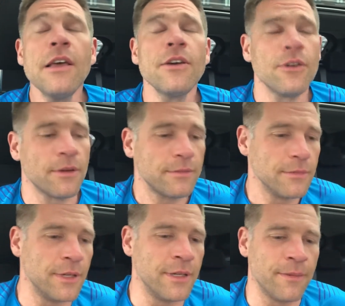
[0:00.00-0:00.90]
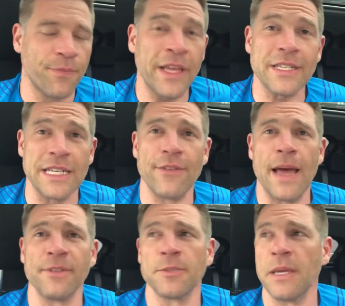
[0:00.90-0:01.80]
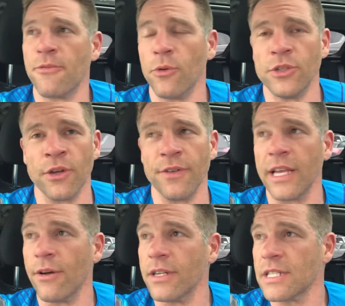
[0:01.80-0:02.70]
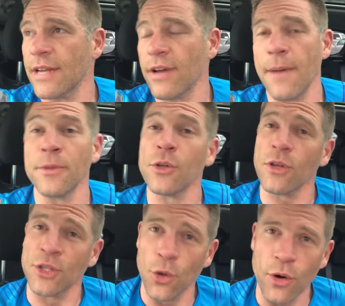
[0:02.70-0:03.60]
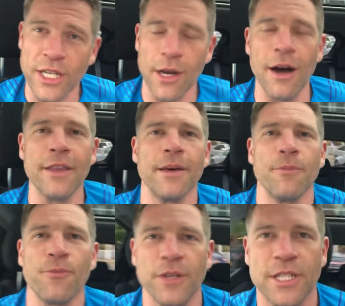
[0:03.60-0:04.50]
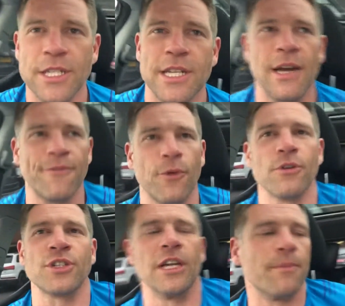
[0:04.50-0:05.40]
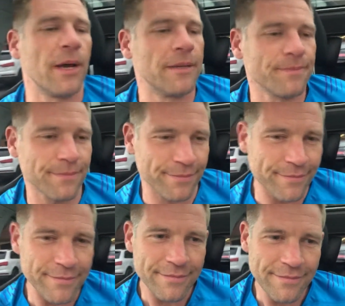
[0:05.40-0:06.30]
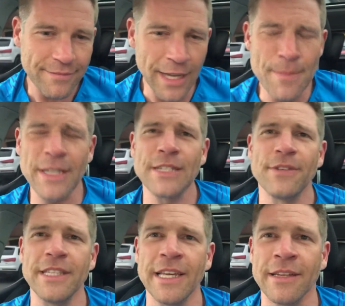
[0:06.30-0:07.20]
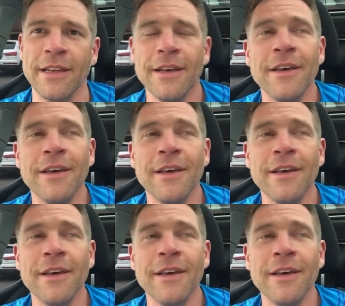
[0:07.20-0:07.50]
God, that's never happened to me before doing a video, and it's never happened doing a talk either, which is fortunate, but imagine if it did.